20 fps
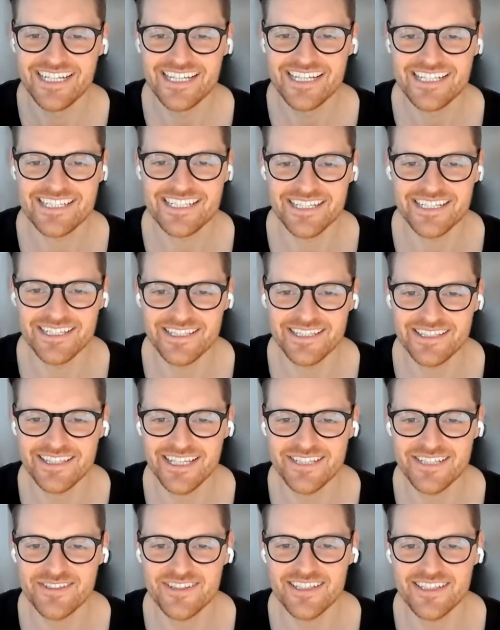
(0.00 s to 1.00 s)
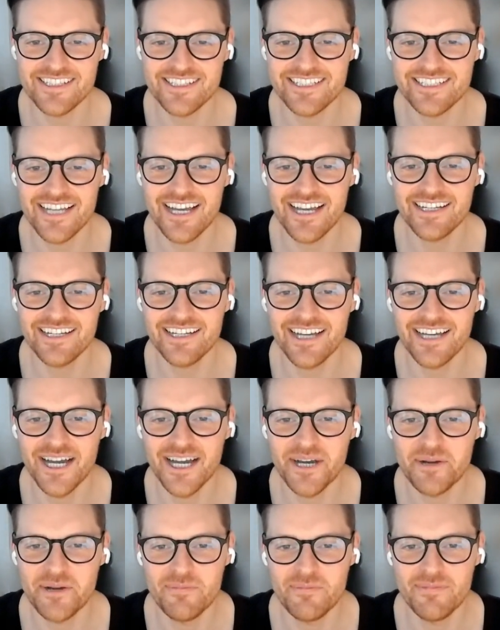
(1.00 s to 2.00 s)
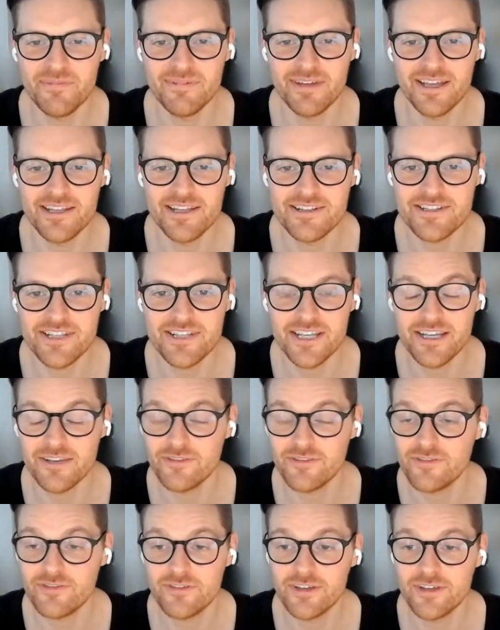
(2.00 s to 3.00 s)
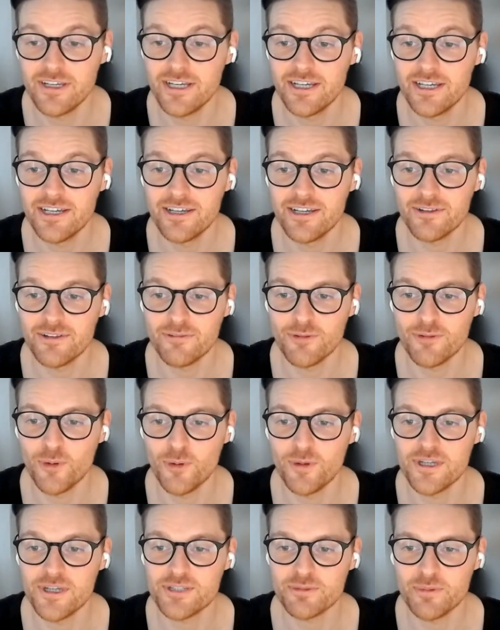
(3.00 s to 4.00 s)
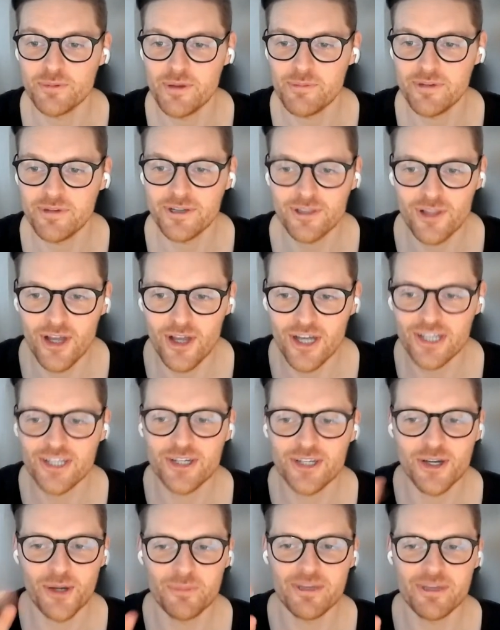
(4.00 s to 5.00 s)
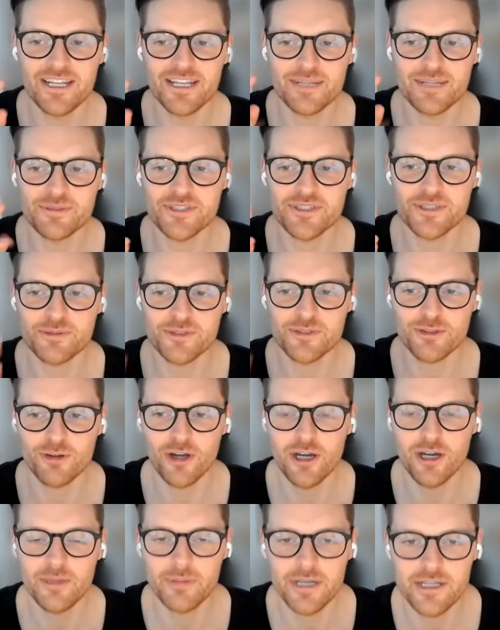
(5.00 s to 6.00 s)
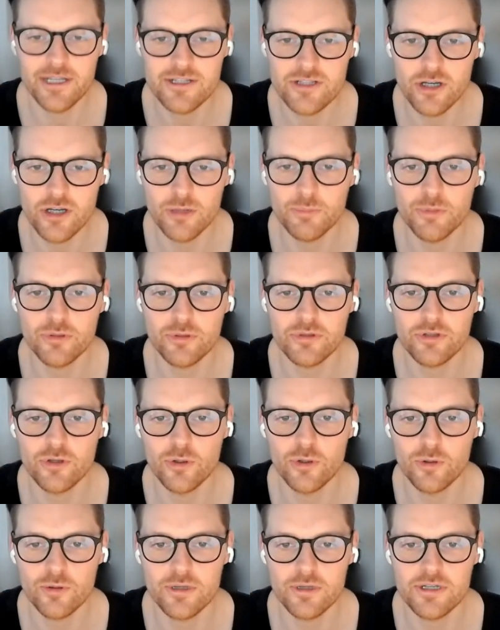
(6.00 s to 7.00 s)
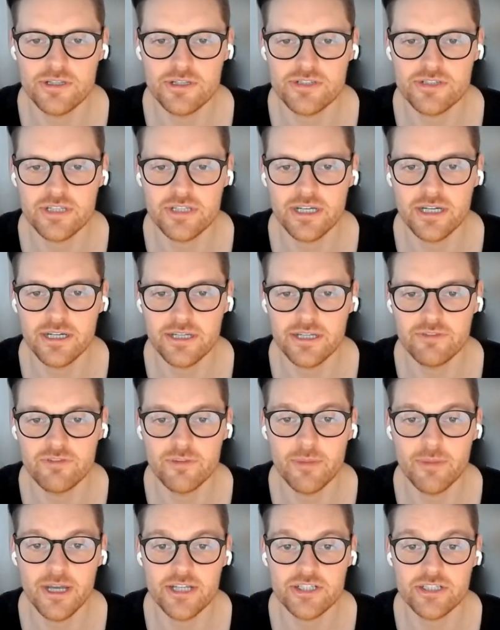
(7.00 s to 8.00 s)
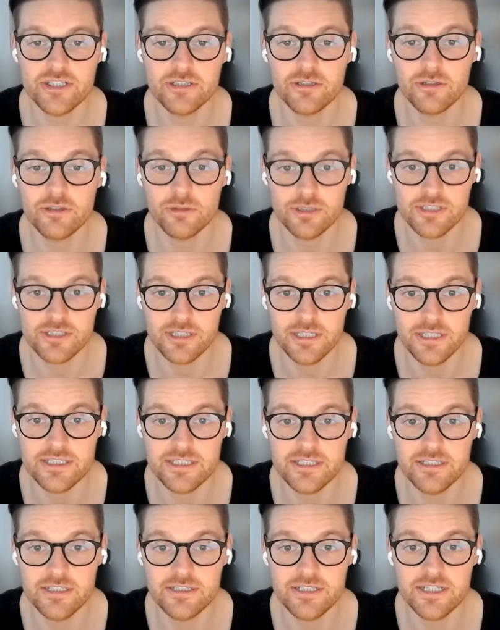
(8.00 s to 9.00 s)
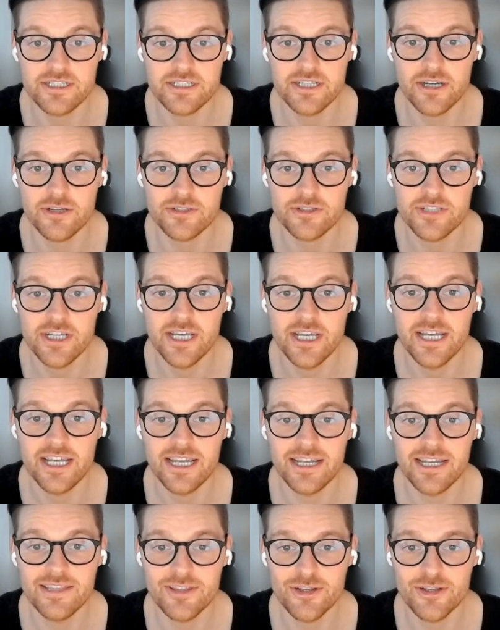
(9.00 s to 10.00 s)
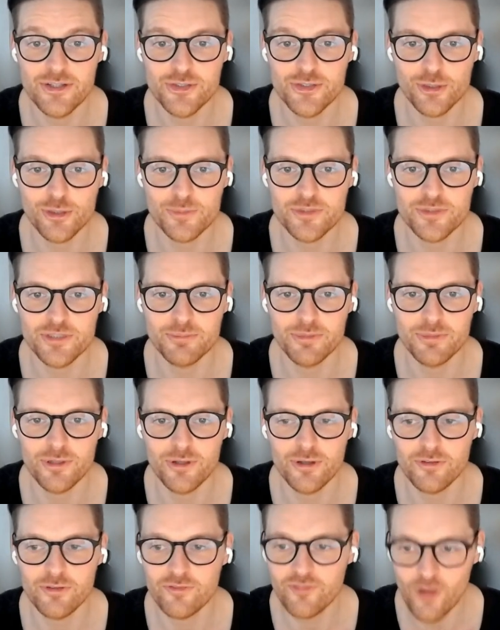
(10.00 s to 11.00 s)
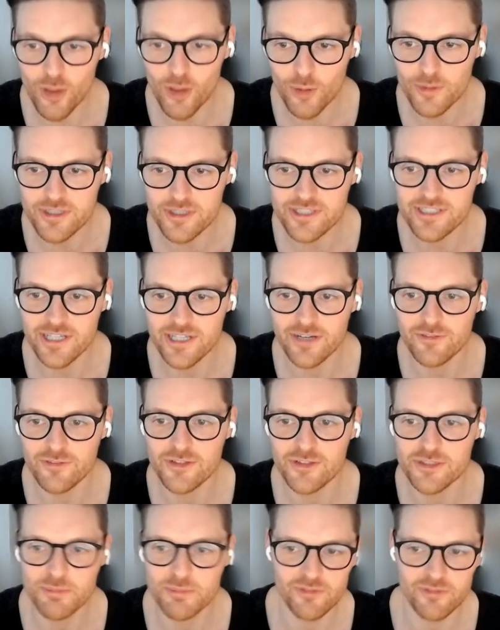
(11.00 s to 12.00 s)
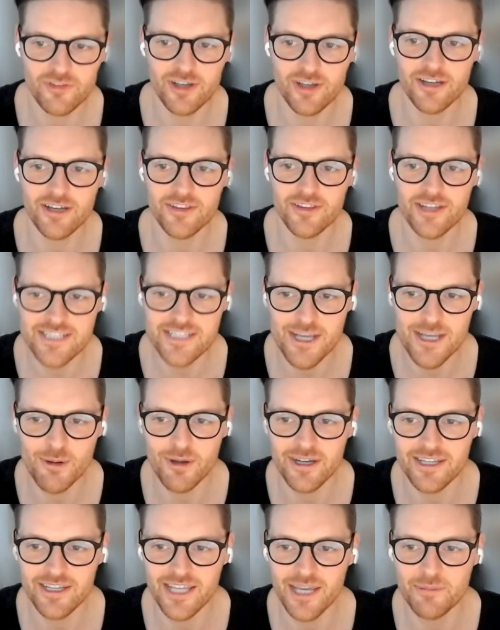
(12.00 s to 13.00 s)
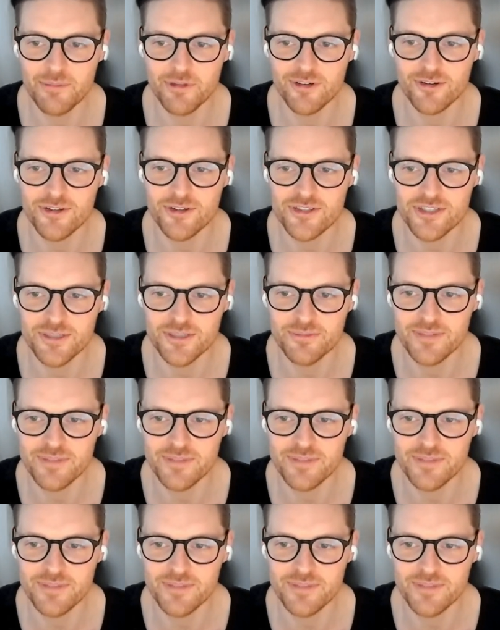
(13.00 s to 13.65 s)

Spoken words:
So thanks for this chat. And yeah, always remember, like, comment, and subscribe. And I'll put Cory's information or his LinkedIn details in the description below. Follow his stuff. It's profound. That's how I came across him.